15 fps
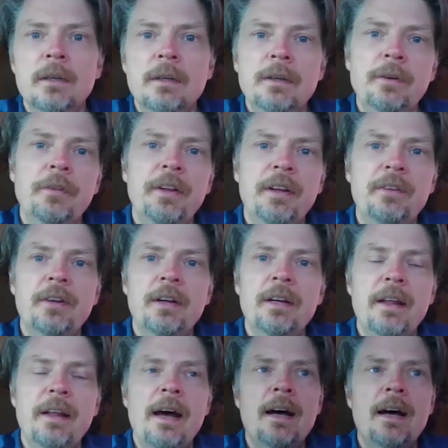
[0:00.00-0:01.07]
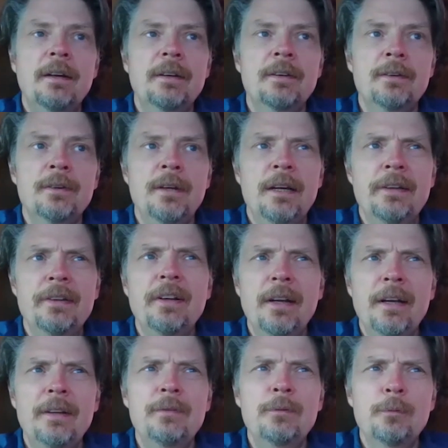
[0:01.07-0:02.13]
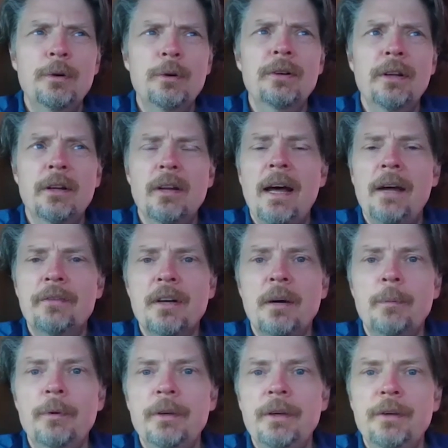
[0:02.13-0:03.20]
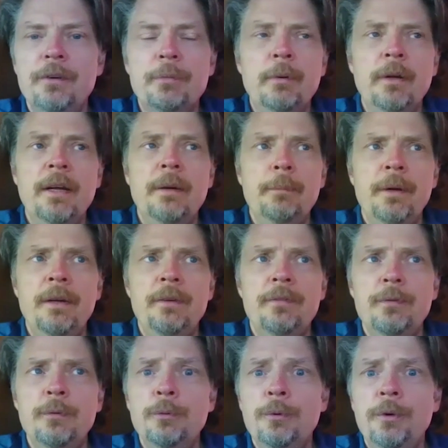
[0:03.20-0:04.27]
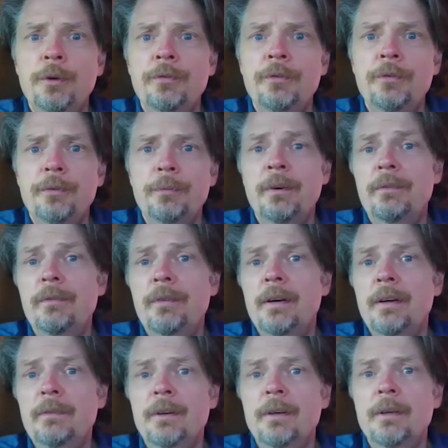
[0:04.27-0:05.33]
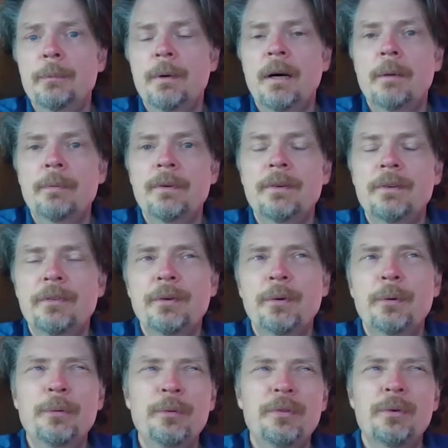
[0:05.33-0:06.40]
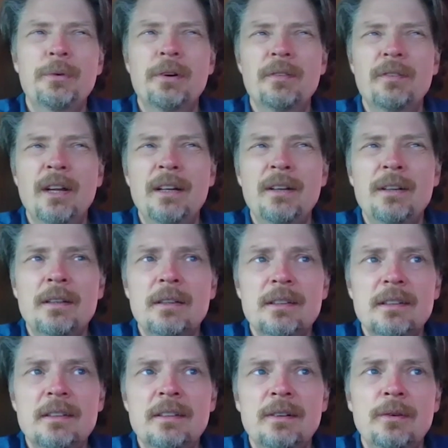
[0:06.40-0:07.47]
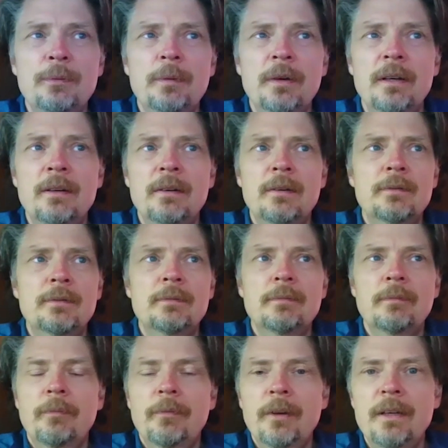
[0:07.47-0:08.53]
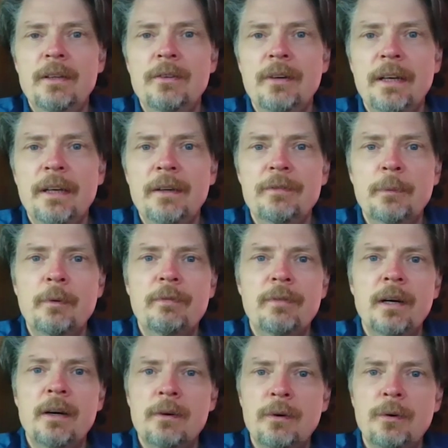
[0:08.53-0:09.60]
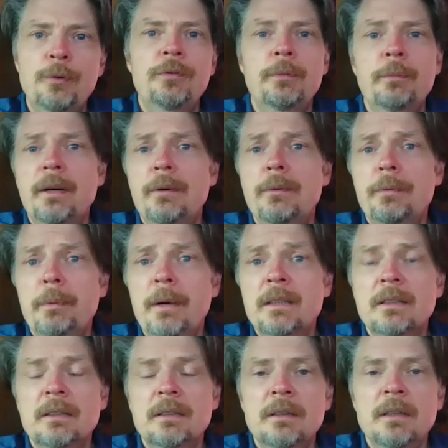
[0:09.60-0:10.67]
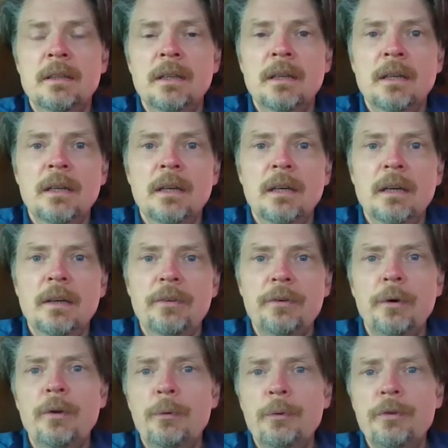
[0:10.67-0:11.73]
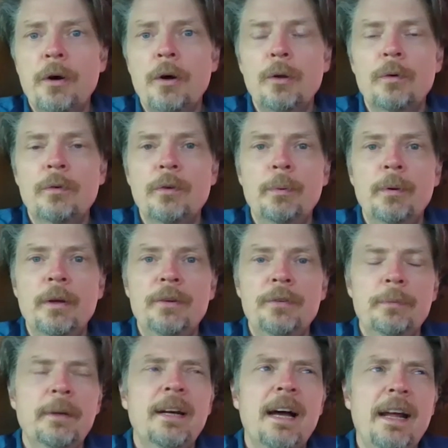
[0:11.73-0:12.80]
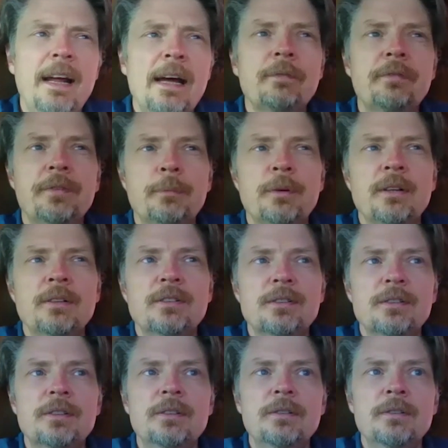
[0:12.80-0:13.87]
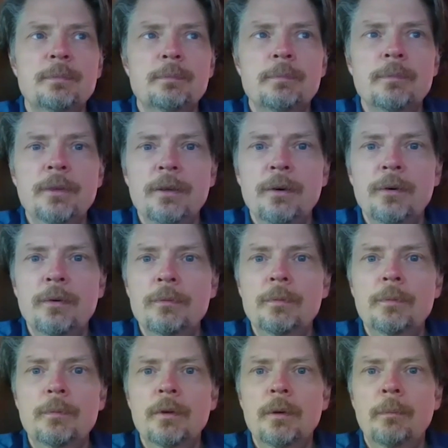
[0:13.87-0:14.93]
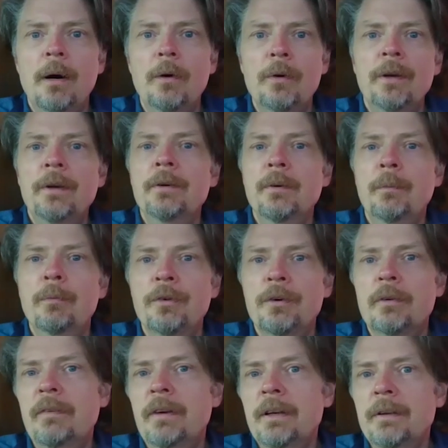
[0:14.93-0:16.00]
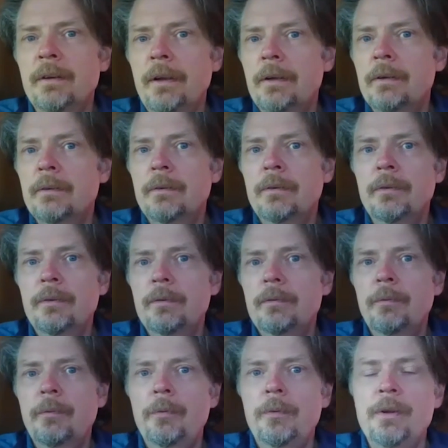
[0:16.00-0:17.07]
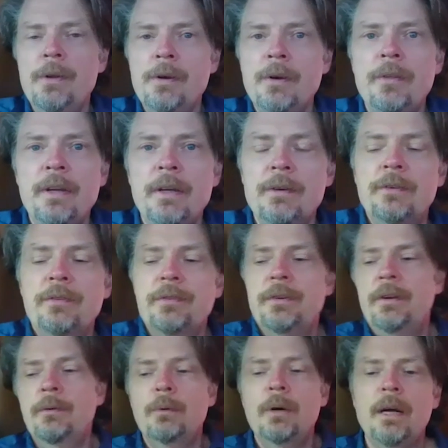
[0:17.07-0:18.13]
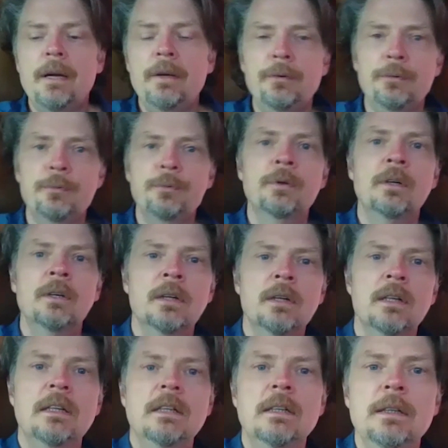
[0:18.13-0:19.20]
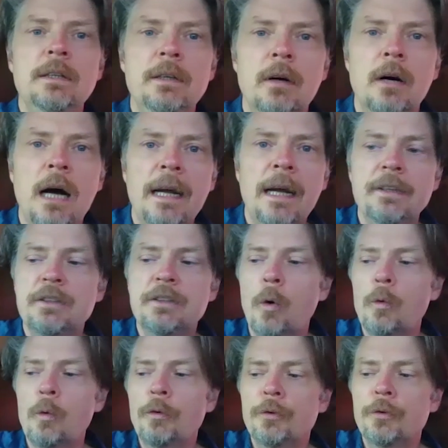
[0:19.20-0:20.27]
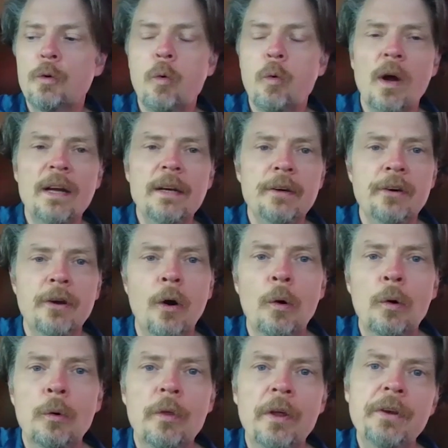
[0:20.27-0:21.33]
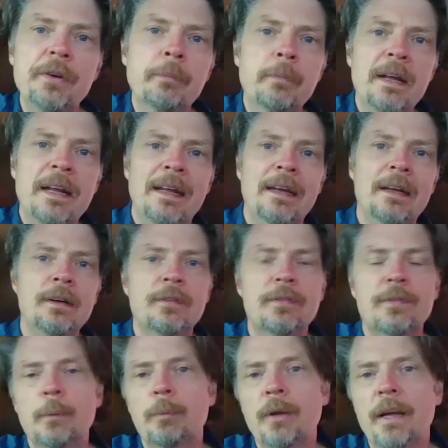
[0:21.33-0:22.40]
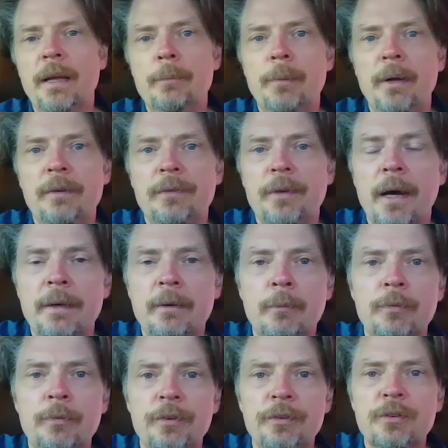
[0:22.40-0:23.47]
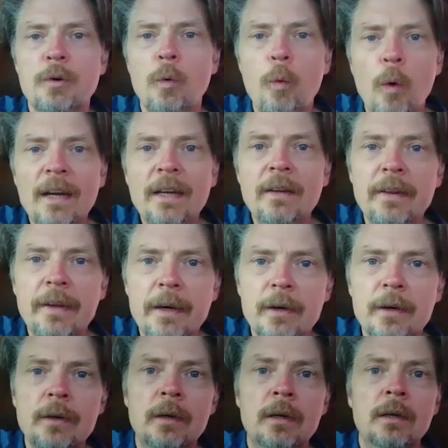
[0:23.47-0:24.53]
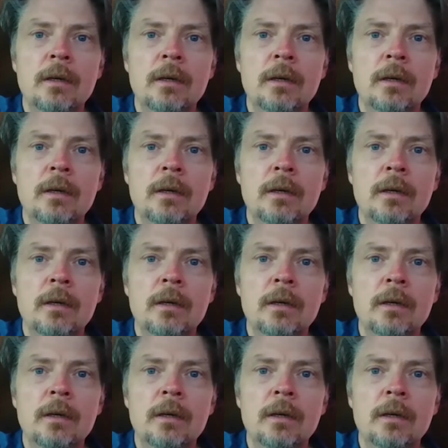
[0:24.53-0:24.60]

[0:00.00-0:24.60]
You know, things like that. And and and really the last couple of years, plant-based food is, has been very, very popular. So it was sort of like, you know, I don't know, like drinking from a fire hose in many respects. Right. So it was all over the place. I mean, I have some concerns, you know, about it observing the the of the industry the way I do. You know, I don't quite know that demand for plant-based items is quite there.